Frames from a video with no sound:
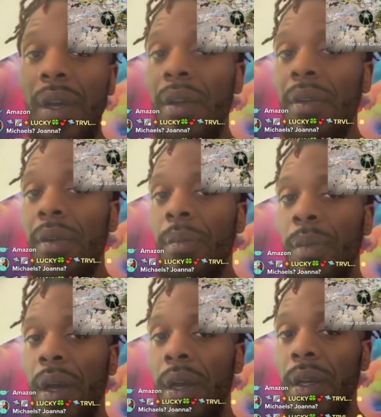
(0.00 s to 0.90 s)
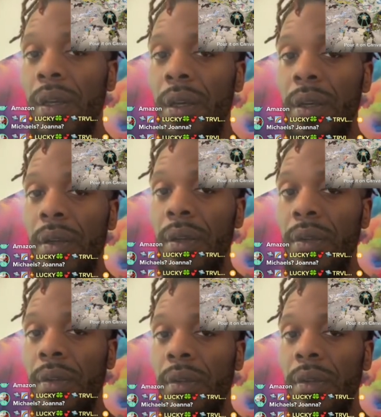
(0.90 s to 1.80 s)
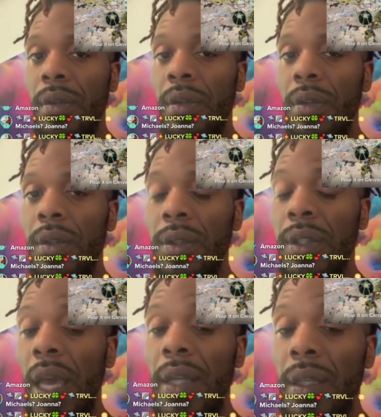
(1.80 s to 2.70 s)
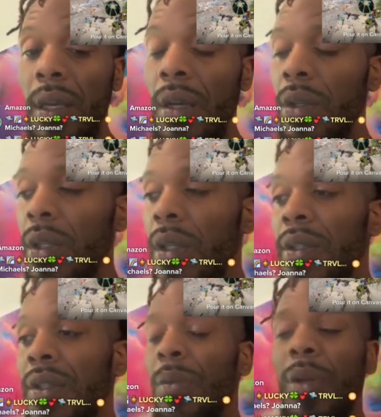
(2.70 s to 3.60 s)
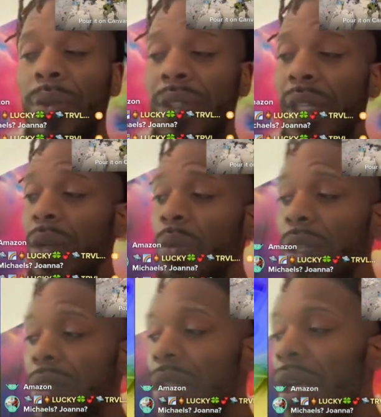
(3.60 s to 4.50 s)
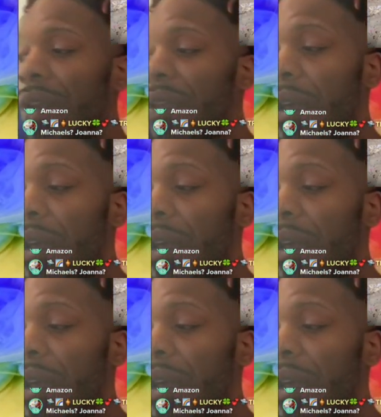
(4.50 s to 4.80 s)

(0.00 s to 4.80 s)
to my my uh, tagged account here. Some people said it wasn't. I